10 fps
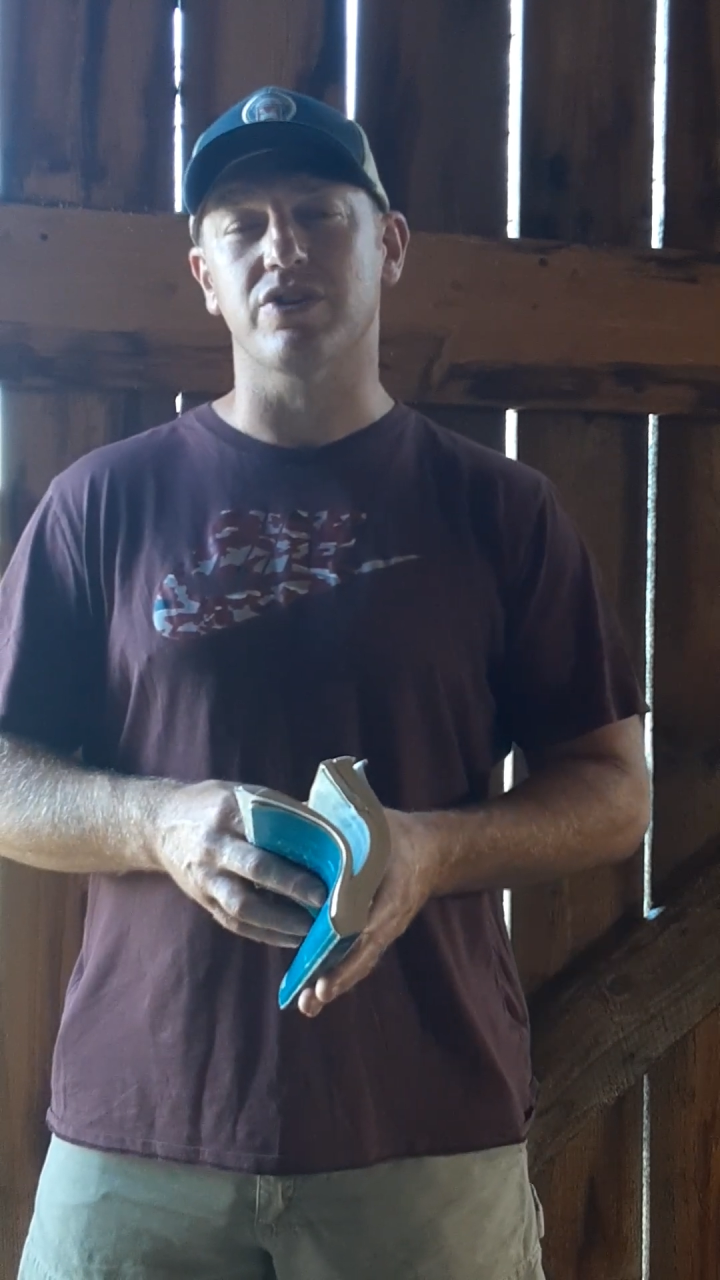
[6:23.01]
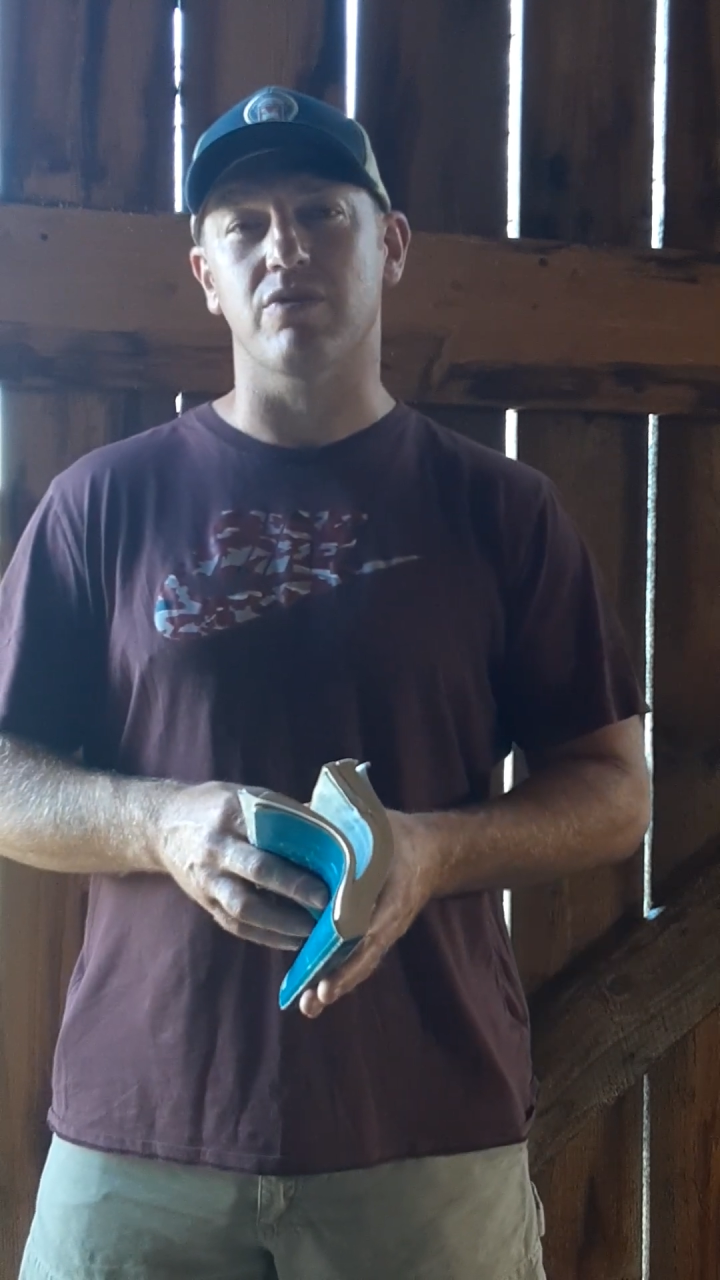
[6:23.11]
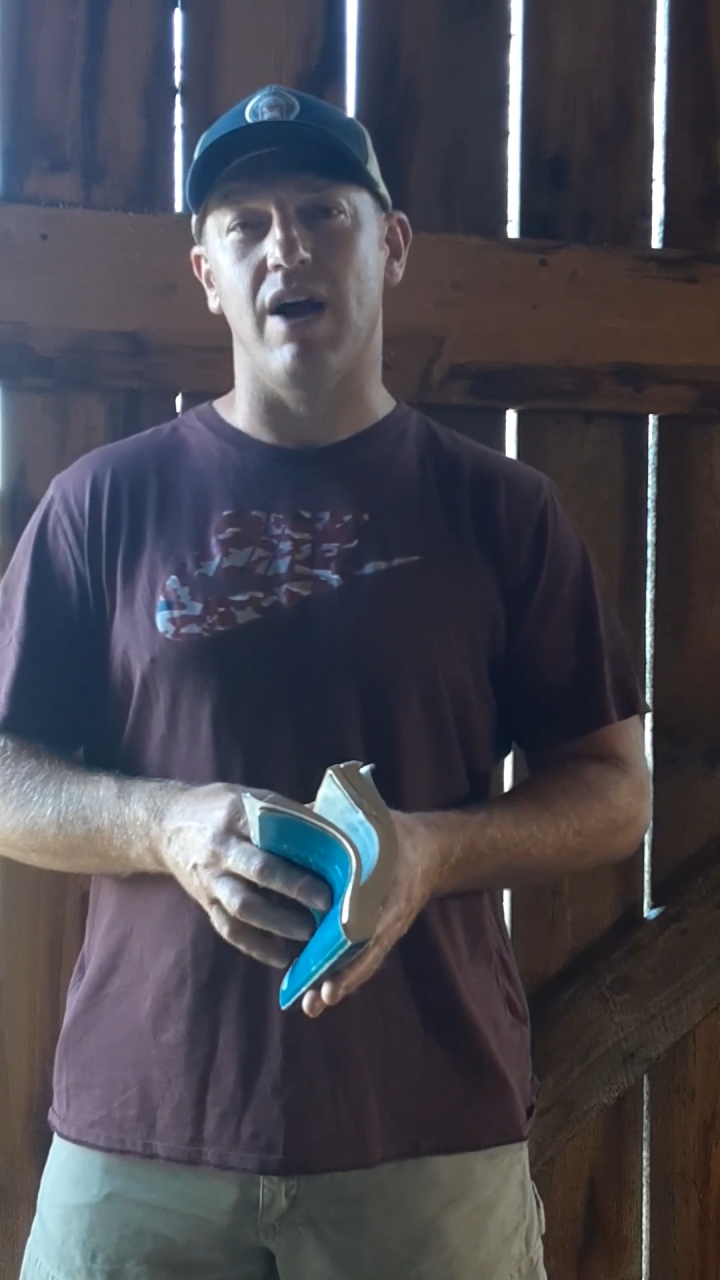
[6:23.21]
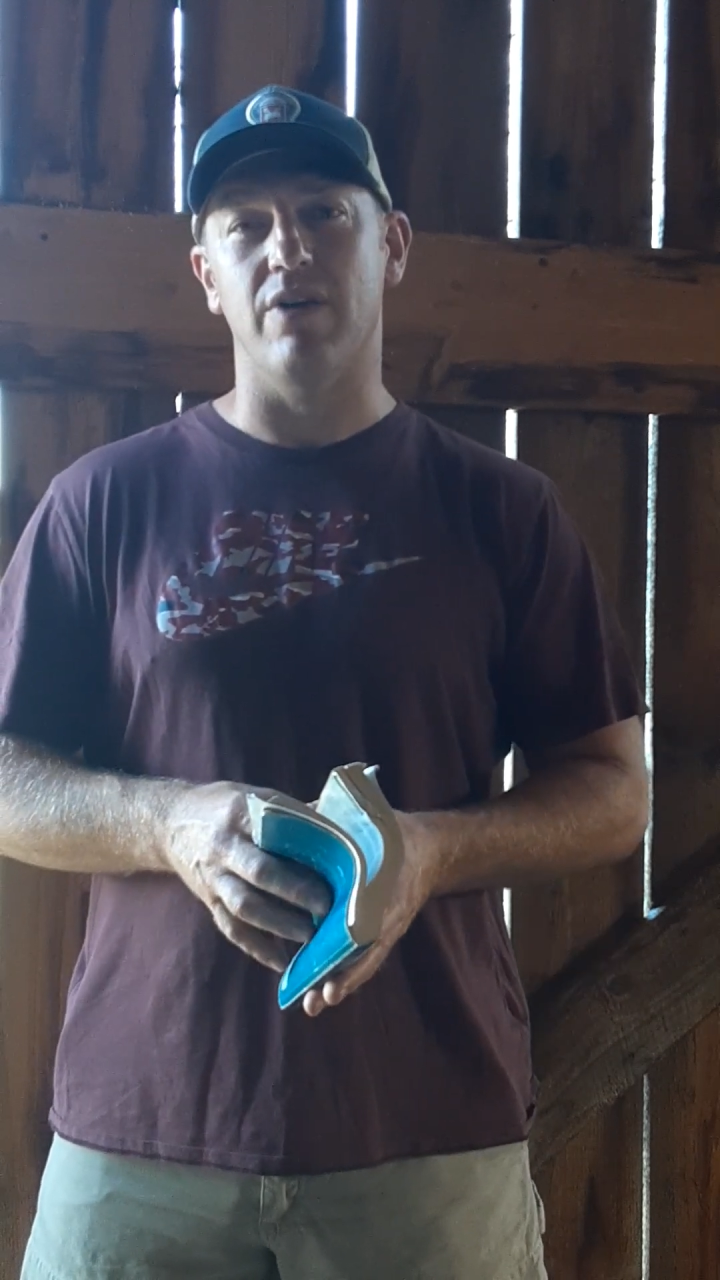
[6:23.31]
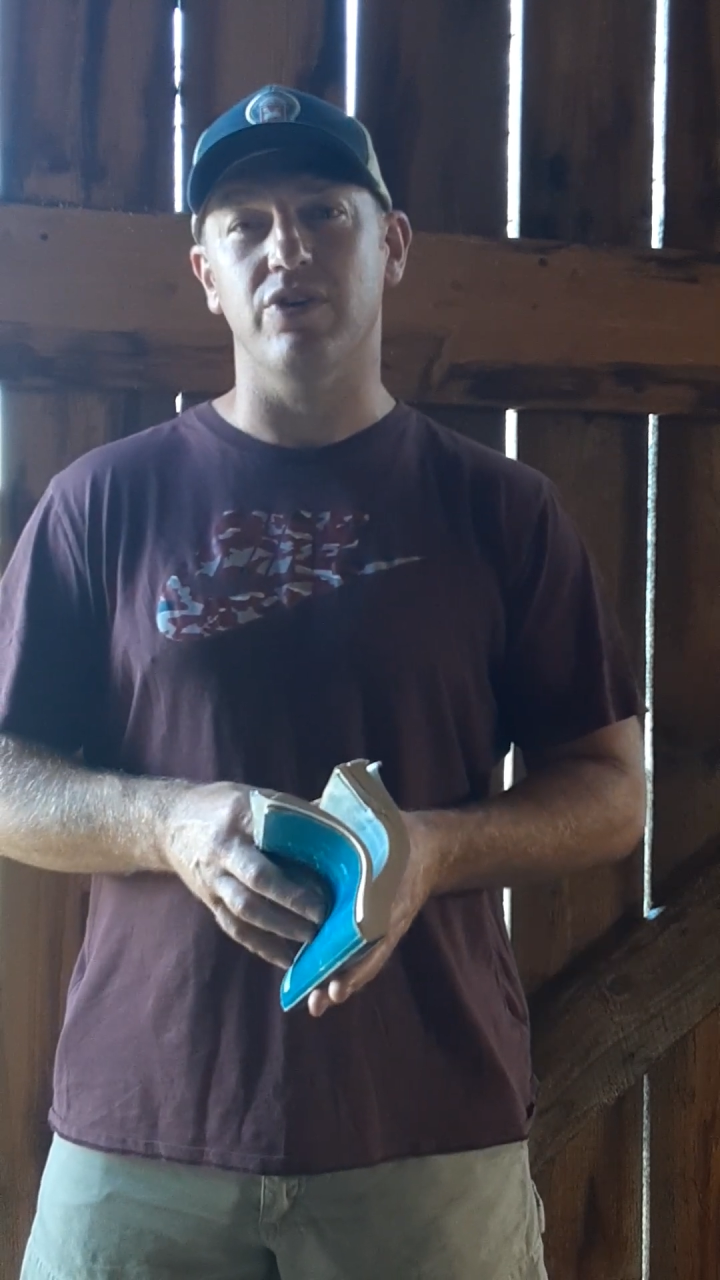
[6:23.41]

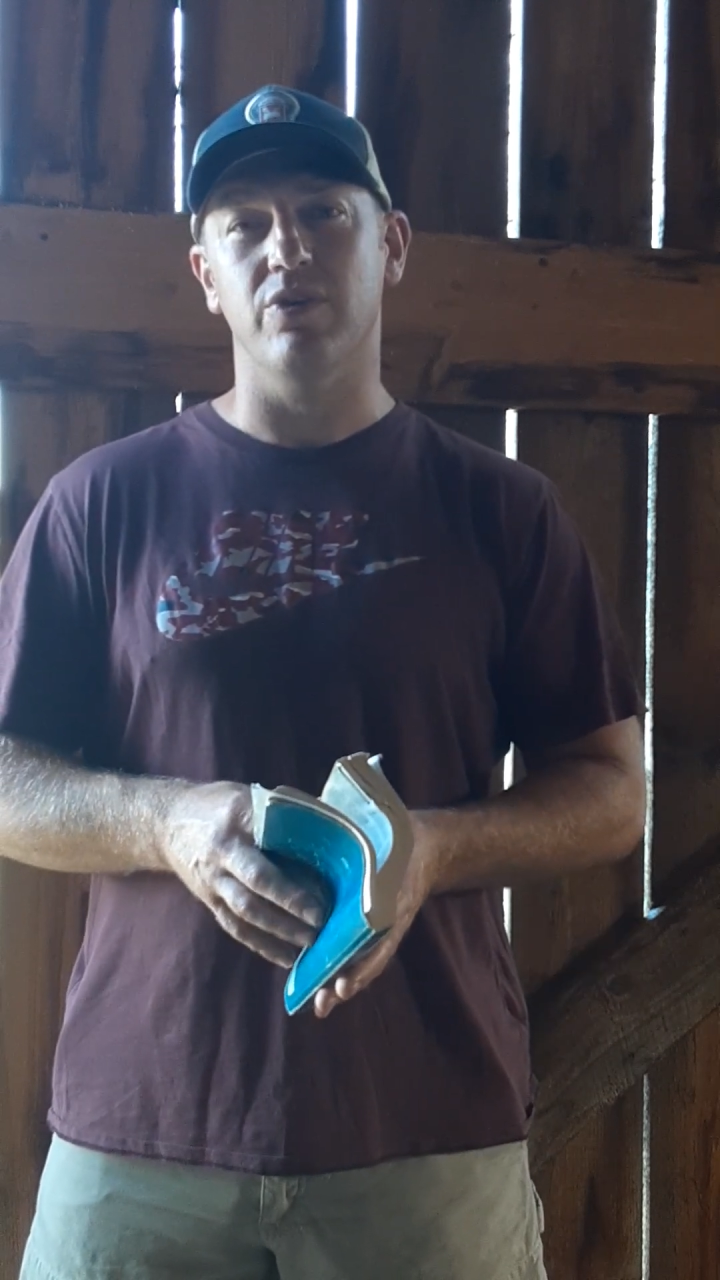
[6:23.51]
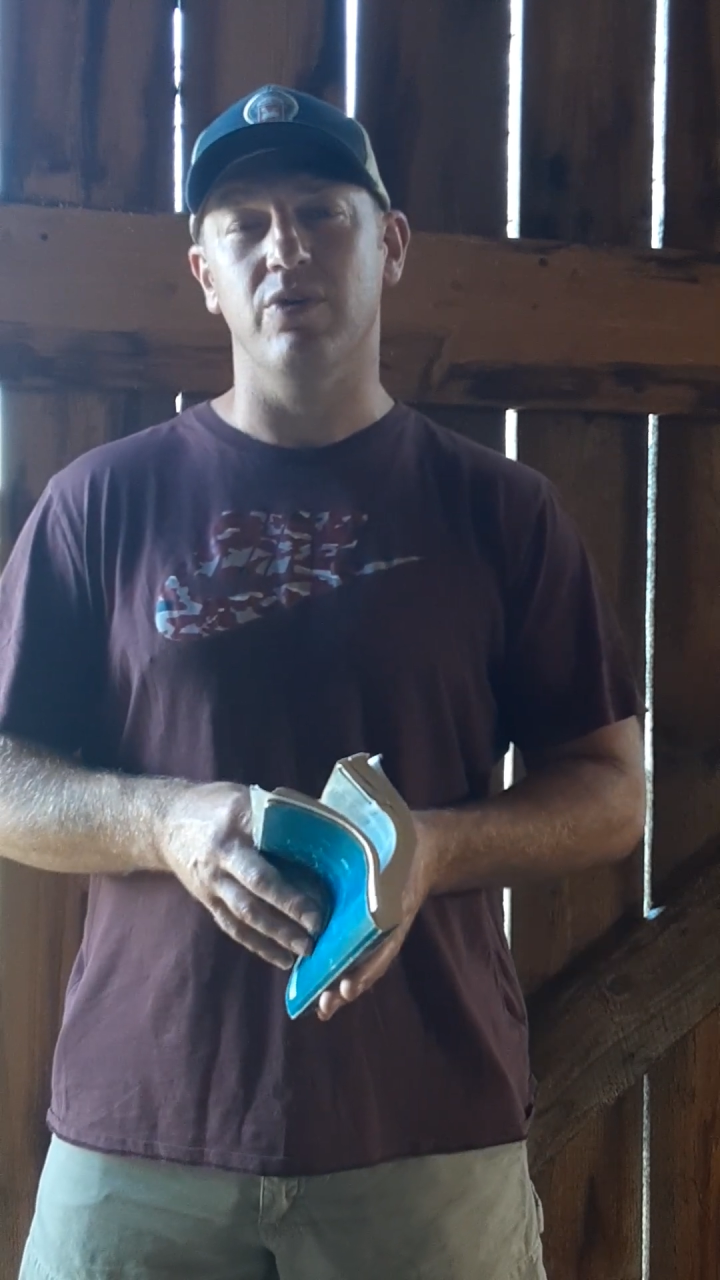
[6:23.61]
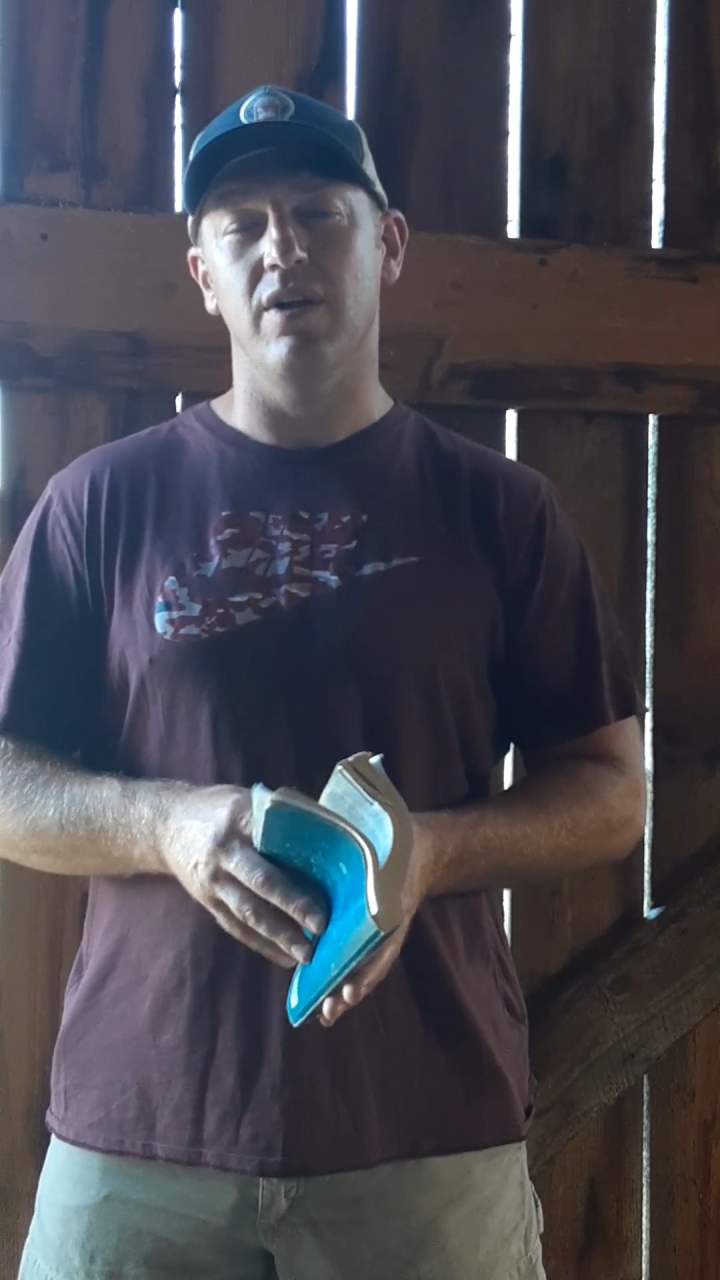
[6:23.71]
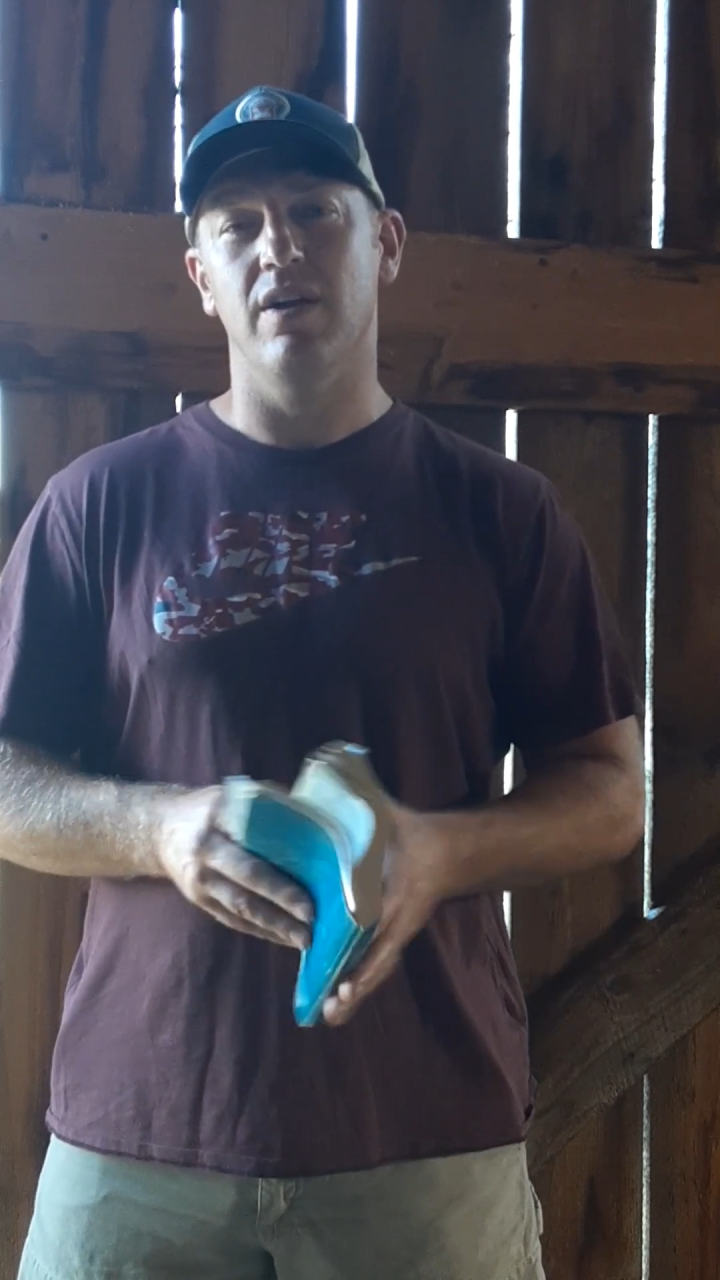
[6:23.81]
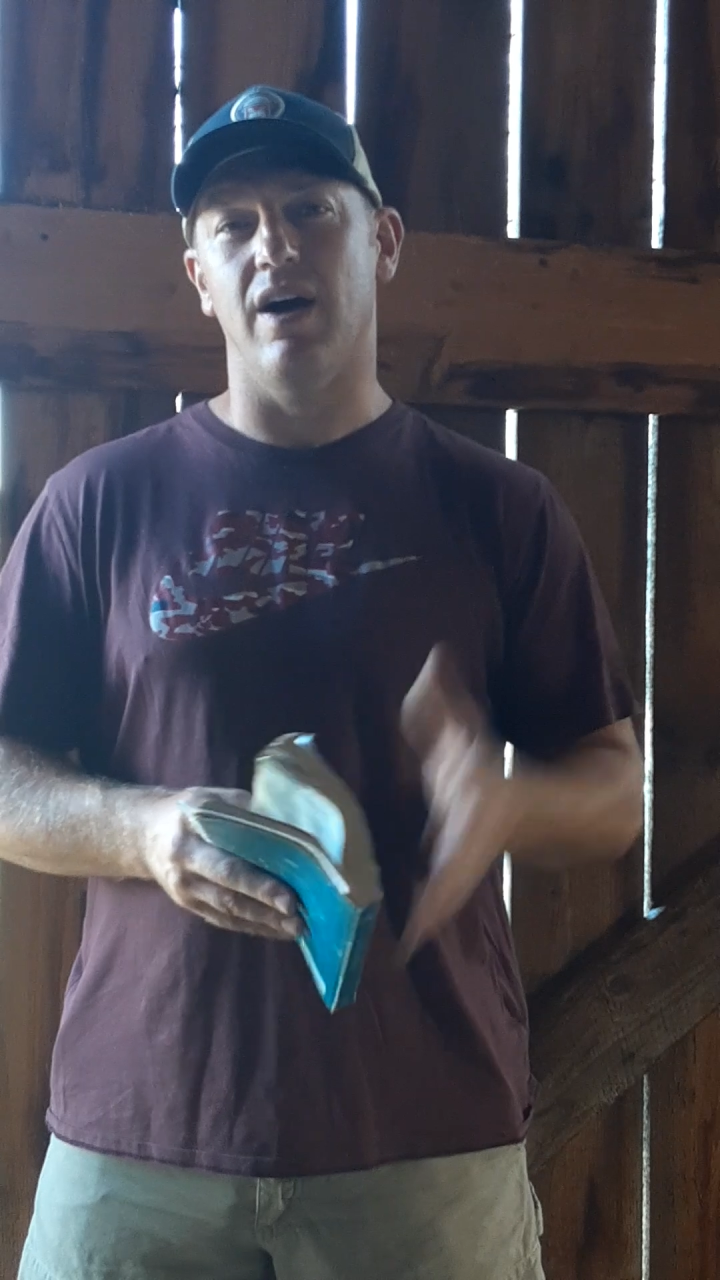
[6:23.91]
around you